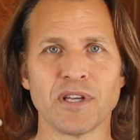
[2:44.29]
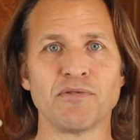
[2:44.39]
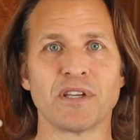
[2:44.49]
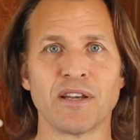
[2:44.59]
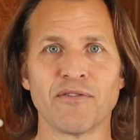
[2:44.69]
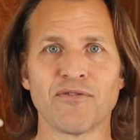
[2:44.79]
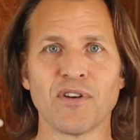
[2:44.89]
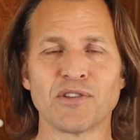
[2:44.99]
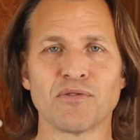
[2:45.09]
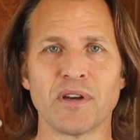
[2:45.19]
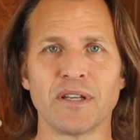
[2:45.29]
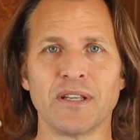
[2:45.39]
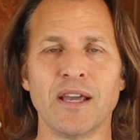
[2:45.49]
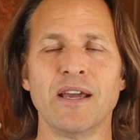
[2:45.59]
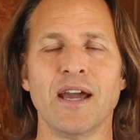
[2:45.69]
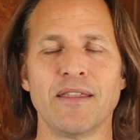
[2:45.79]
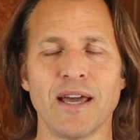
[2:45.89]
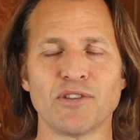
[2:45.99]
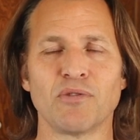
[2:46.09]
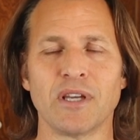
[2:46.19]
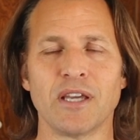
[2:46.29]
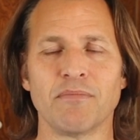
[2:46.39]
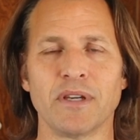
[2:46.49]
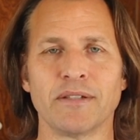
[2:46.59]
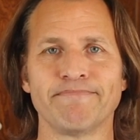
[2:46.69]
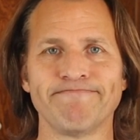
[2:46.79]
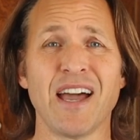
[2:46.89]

I was getting frustrated, and that's when it hit me.